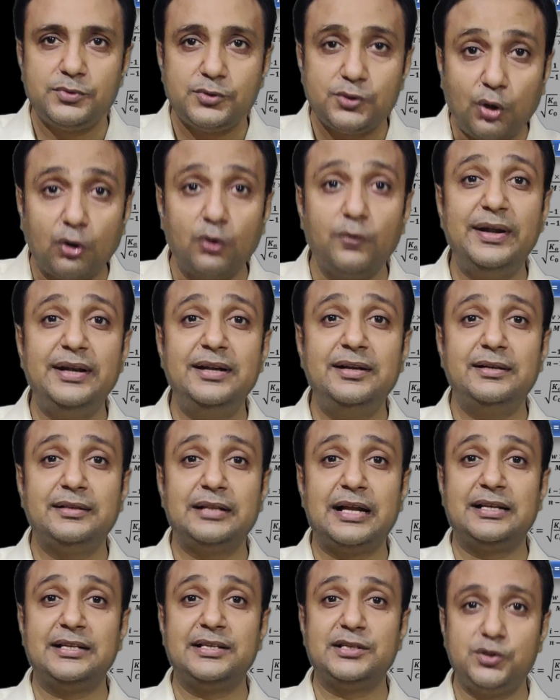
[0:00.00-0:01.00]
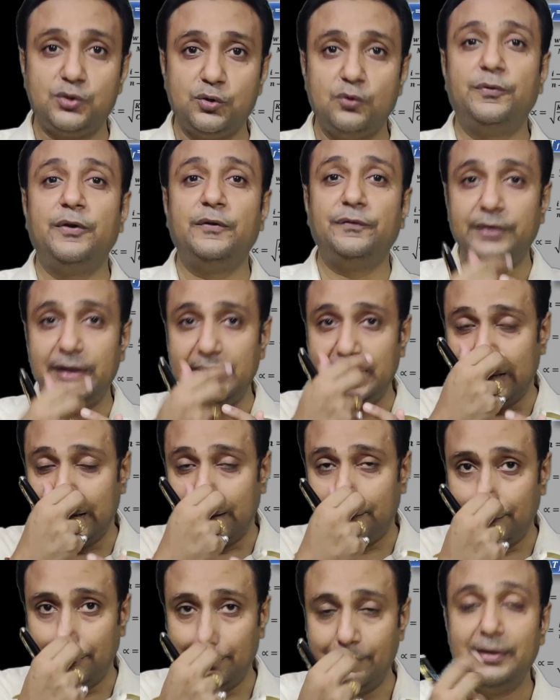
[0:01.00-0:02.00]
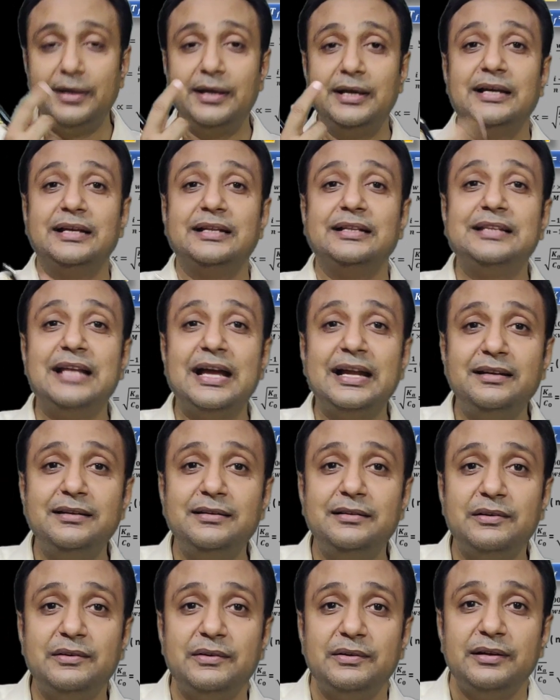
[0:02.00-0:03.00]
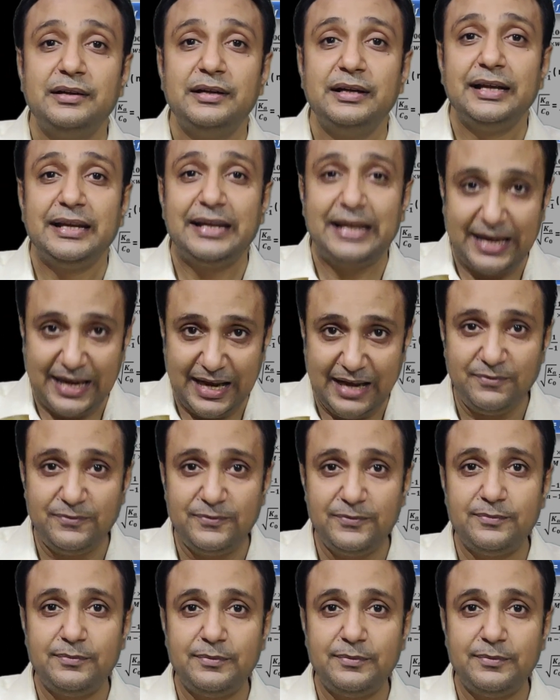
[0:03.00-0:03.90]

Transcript: solvent, that is 250 gram, then Kf,